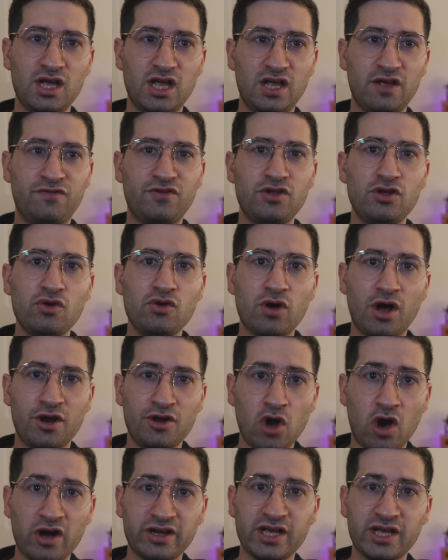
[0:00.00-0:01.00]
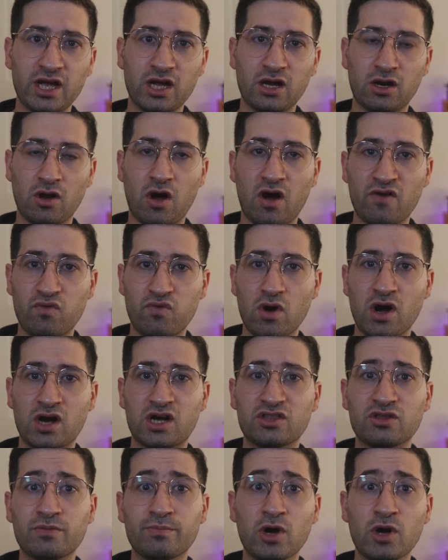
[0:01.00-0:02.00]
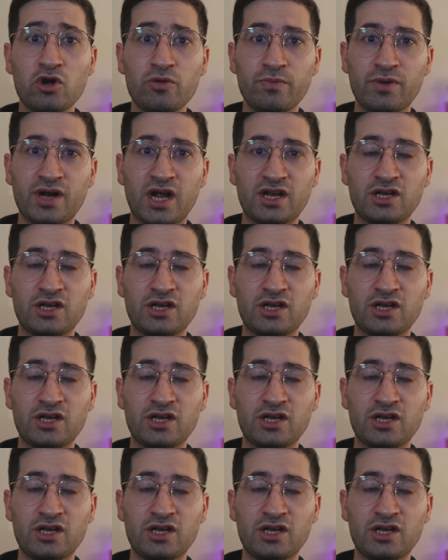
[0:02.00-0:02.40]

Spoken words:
If you are not getting a lot of work at the moment